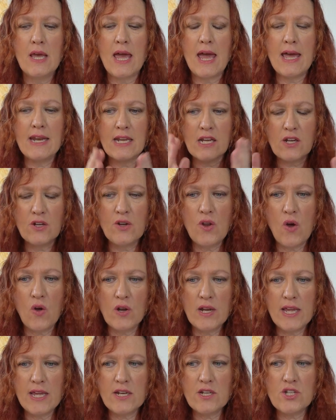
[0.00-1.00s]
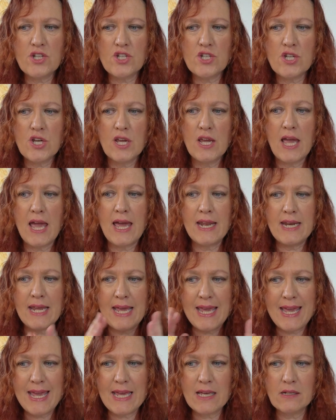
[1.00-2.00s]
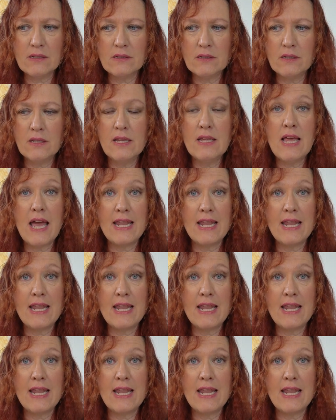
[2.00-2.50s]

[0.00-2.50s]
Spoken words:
and acknowledge and heal